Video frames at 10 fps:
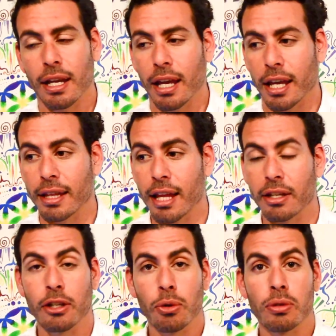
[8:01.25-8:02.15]
and that
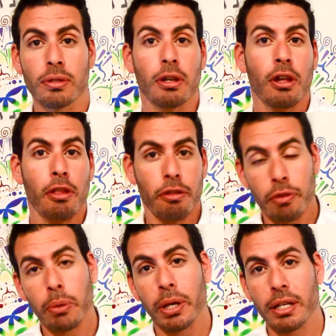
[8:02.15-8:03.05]
includes 3
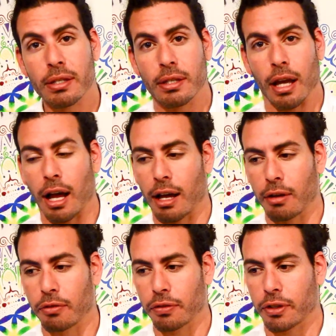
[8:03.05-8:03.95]
weeks
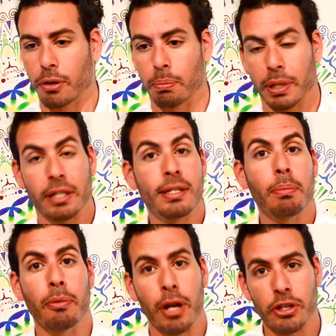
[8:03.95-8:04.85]
of complete
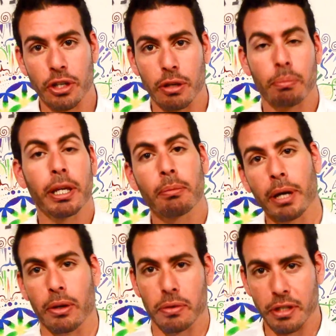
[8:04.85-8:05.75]
separation, being by
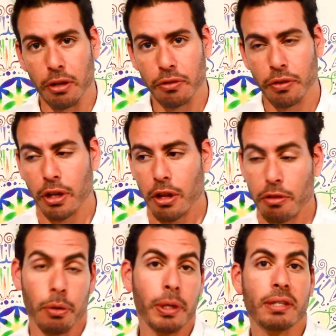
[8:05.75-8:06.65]
yourself, 3
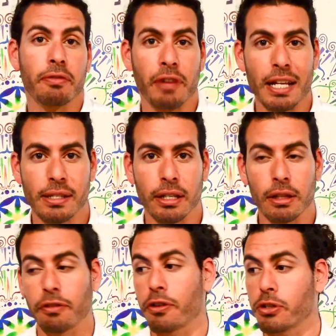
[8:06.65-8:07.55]
weeks of fasting. The
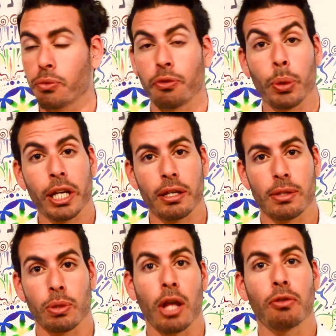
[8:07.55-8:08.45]
first week is
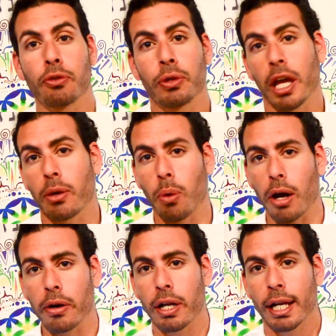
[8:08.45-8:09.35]
without food and
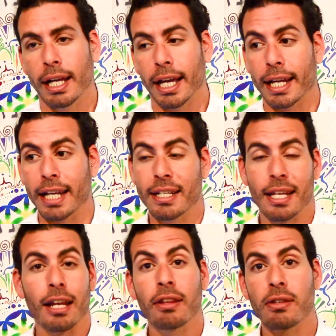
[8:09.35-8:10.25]
water, and I
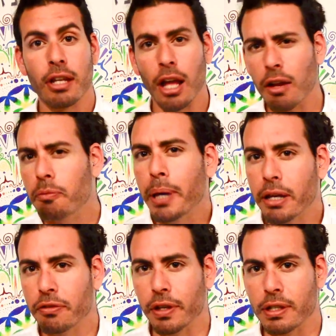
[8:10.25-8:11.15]
decided there's a lot of
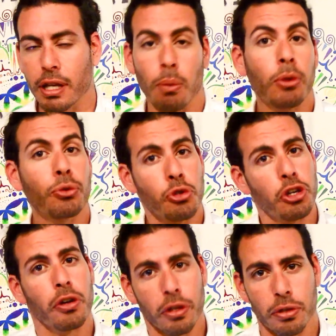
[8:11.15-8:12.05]
benefits, and I want to
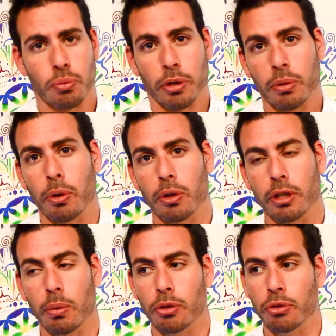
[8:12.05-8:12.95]
share this with the world. I
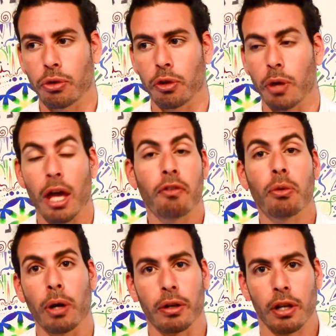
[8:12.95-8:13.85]
want everyone